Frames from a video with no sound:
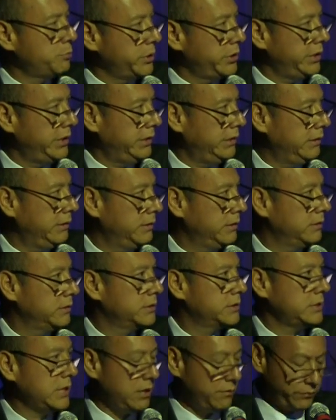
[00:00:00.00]
liberty,
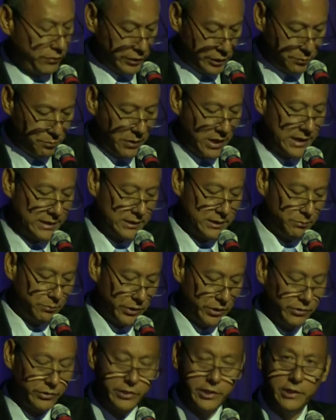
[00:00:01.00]
self
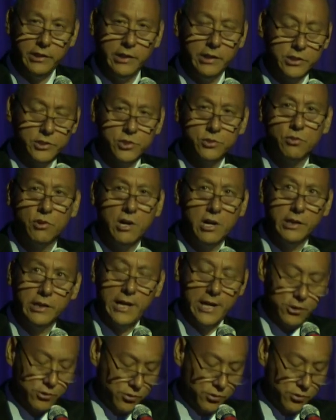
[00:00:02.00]
responsibility, and a strong